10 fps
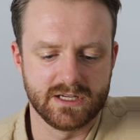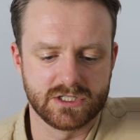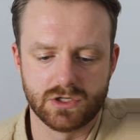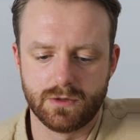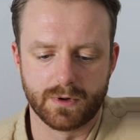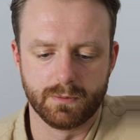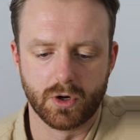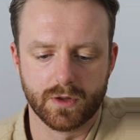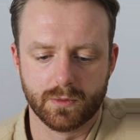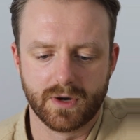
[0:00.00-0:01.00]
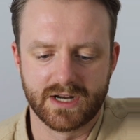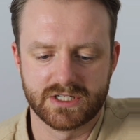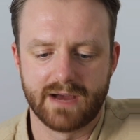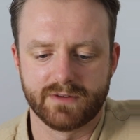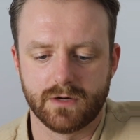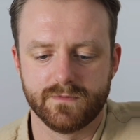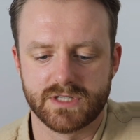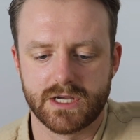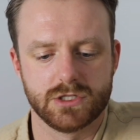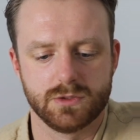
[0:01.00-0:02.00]
super important that we're actually having
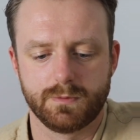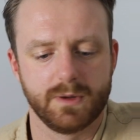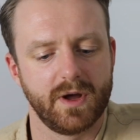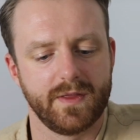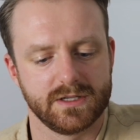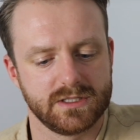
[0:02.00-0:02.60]
conversations with people. I think